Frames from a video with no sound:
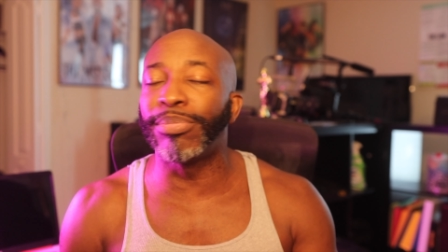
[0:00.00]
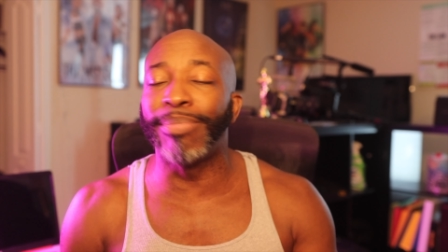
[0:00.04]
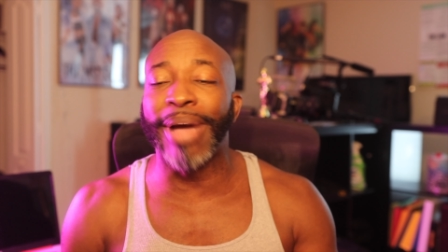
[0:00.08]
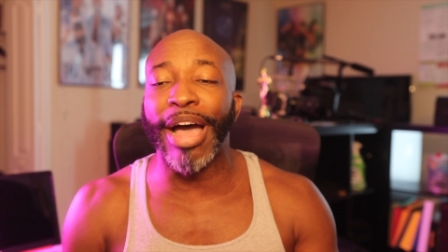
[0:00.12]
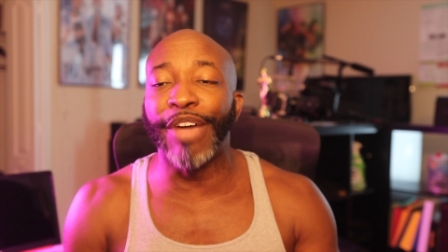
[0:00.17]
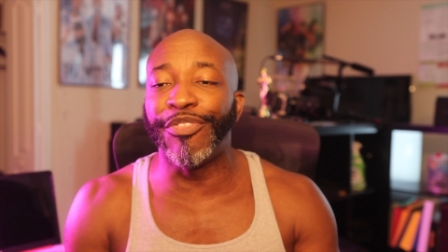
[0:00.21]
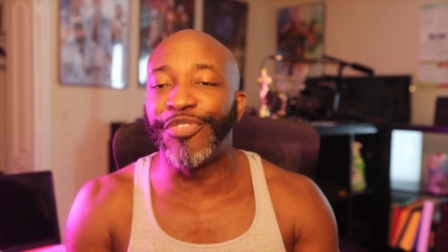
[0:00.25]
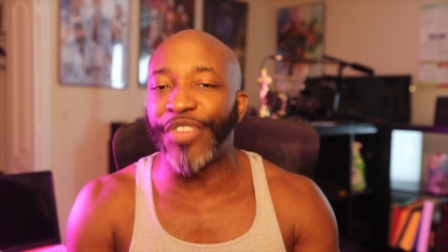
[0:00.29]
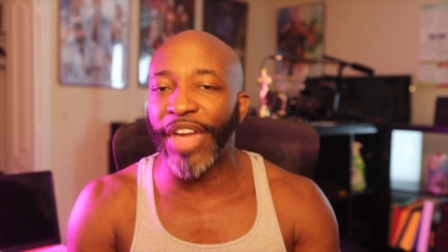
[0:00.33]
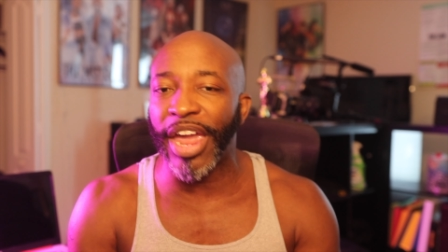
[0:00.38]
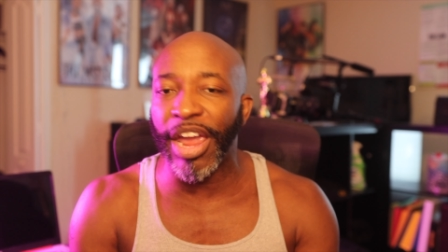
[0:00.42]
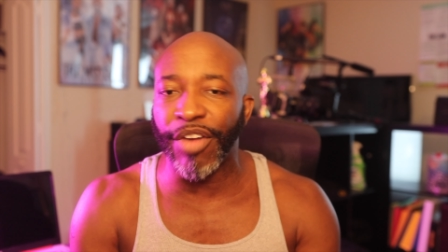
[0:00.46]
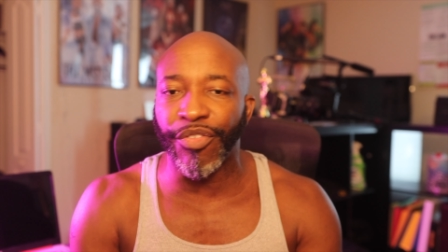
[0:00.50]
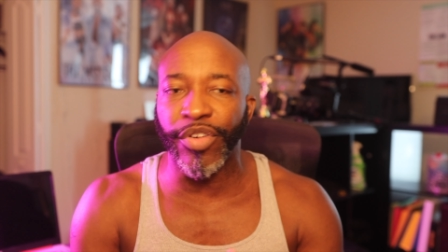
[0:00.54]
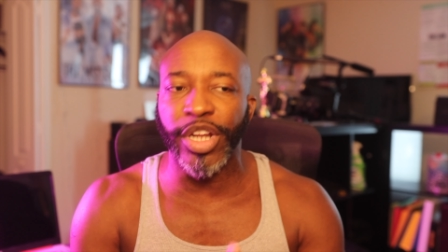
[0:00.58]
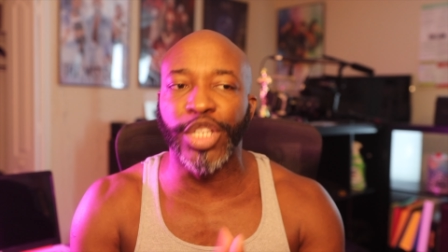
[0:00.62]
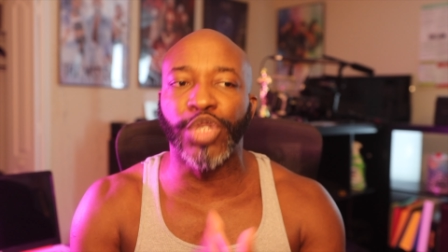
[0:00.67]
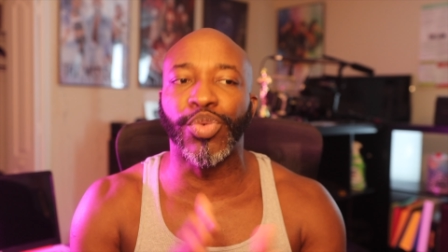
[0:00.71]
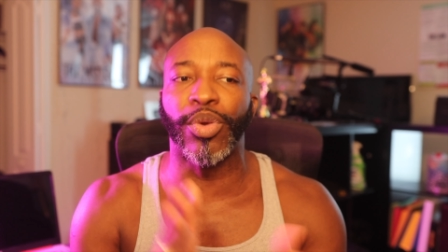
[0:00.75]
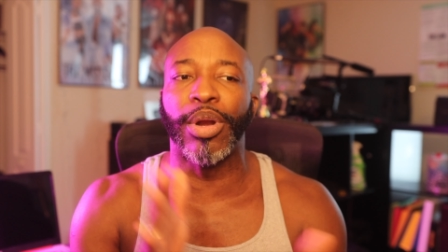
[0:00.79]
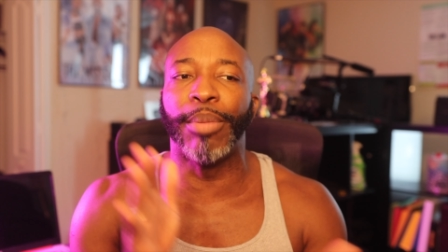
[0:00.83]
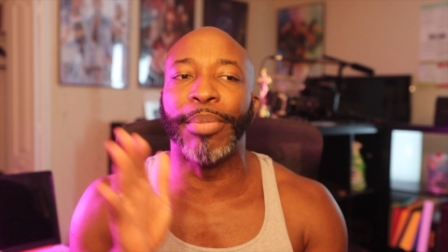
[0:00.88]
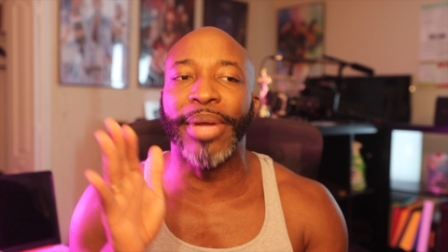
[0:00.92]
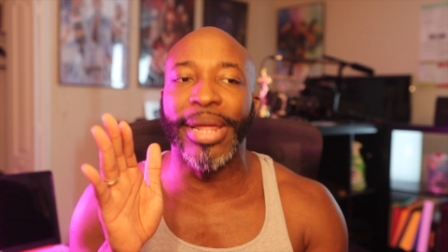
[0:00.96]
my
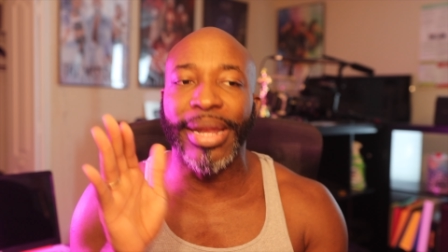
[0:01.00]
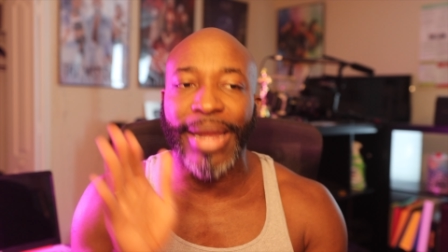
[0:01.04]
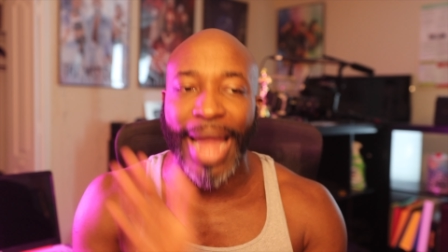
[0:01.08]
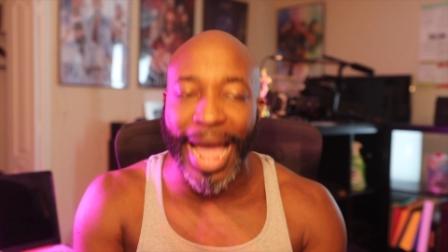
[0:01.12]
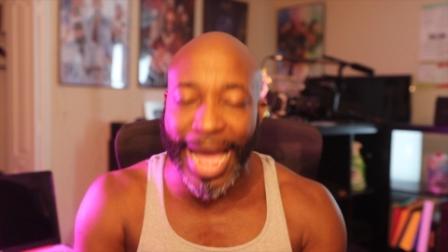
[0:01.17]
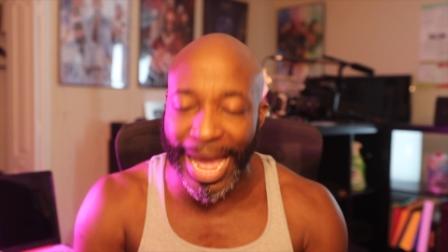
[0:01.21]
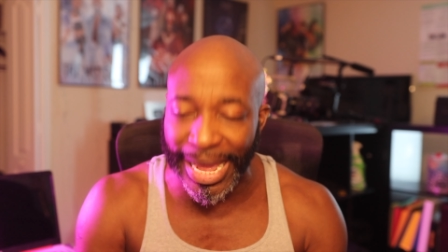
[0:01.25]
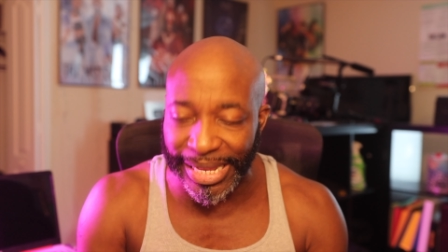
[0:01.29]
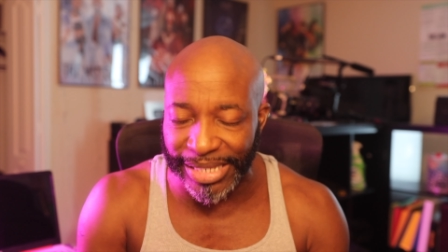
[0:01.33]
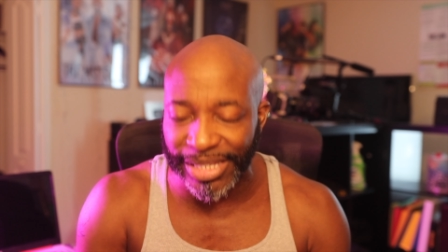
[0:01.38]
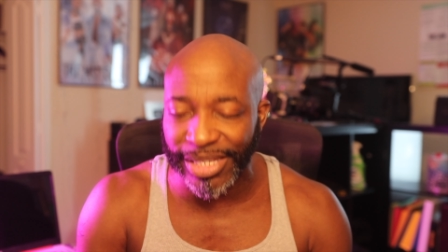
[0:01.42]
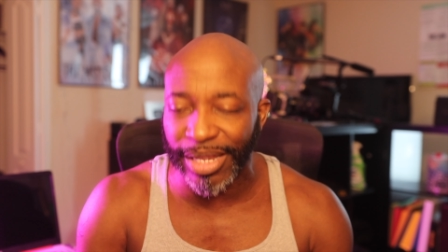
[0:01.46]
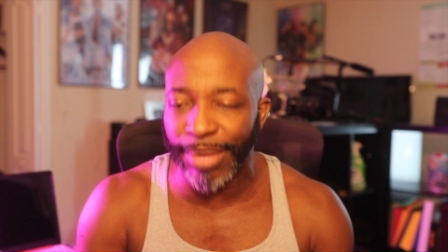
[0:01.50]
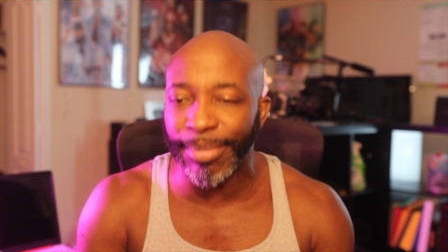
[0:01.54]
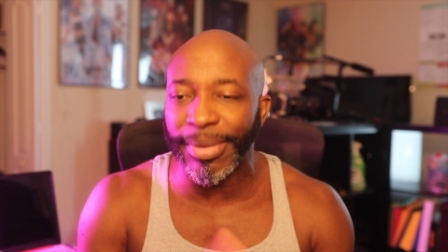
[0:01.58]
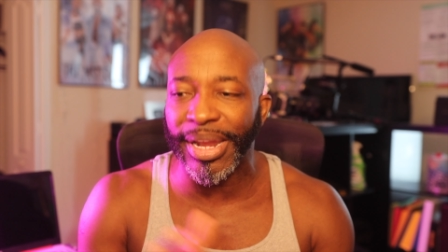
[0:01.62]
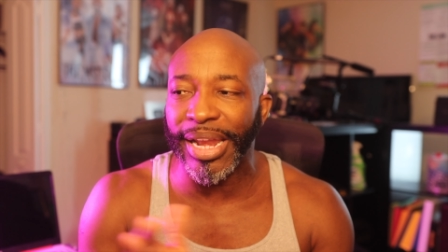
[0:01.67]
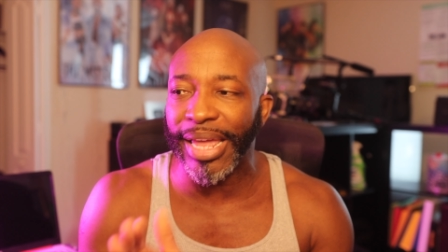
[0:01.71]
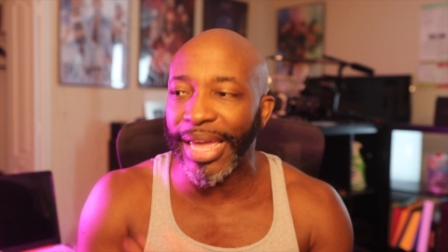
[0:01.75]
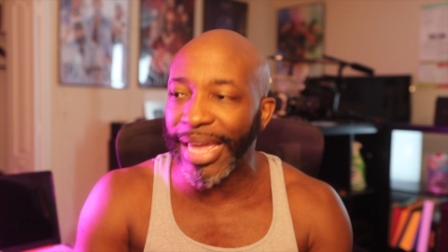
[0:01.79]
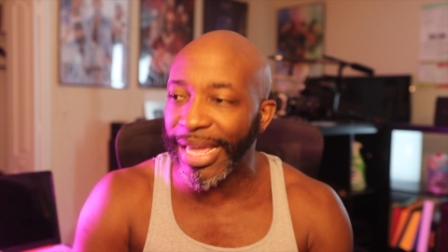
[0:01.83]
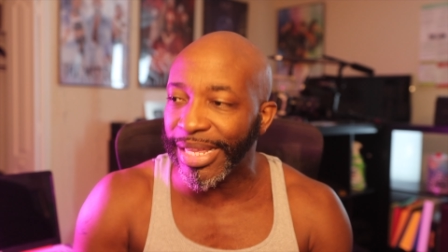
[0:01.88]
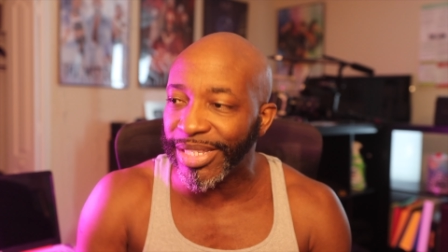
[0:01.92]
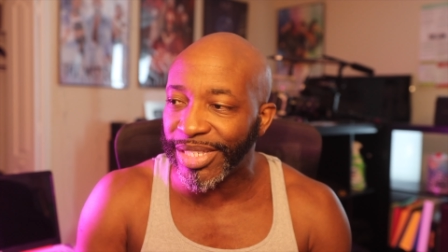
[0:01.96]
favorites would have been Hisam
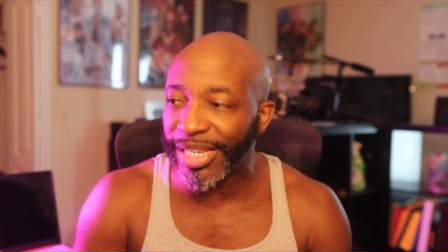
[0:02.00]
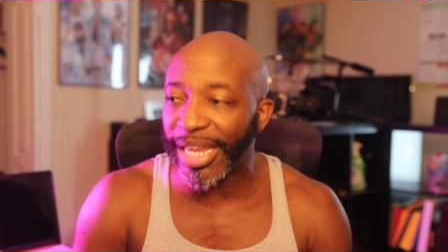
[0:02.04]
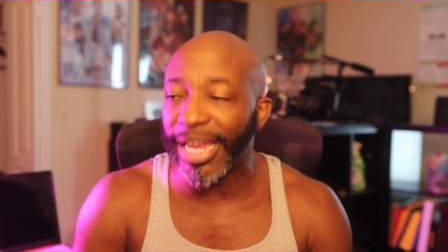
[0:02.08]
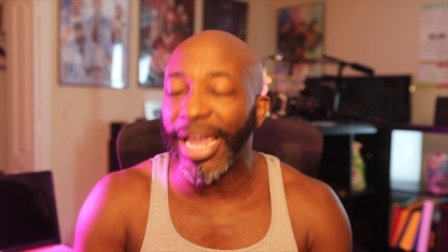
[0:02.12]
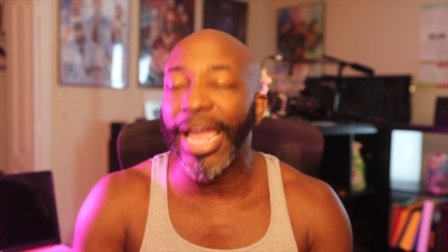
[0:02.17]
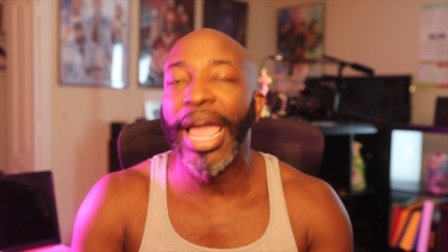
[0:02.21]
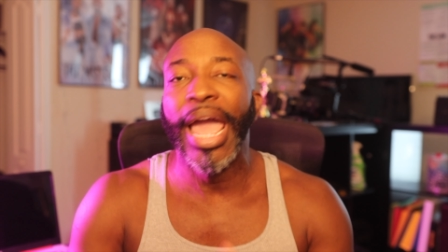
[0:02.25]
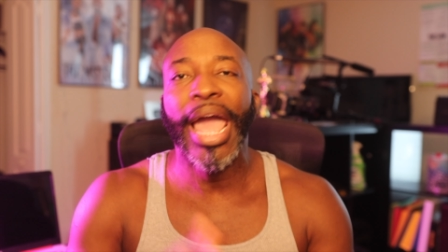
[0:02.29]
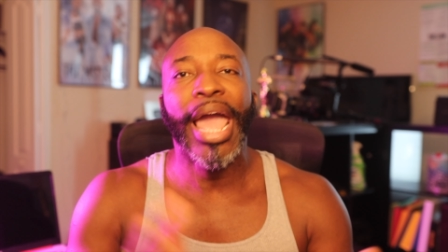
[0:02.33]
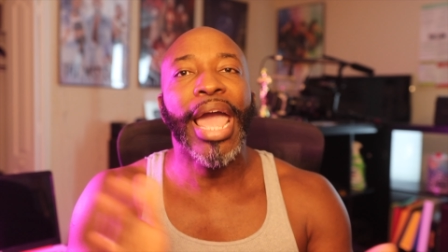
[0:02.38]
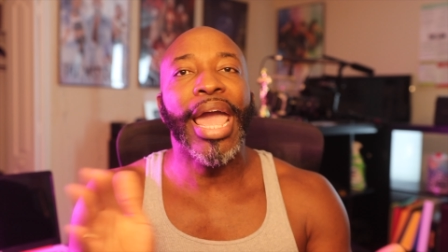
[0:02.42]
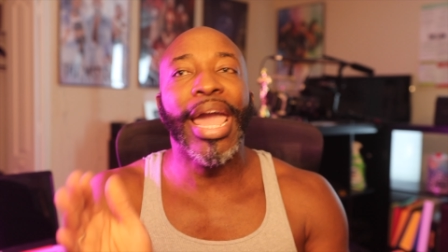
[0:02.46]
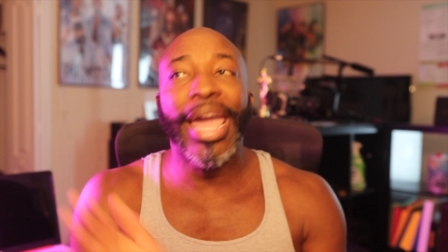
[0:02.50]
and Izzy.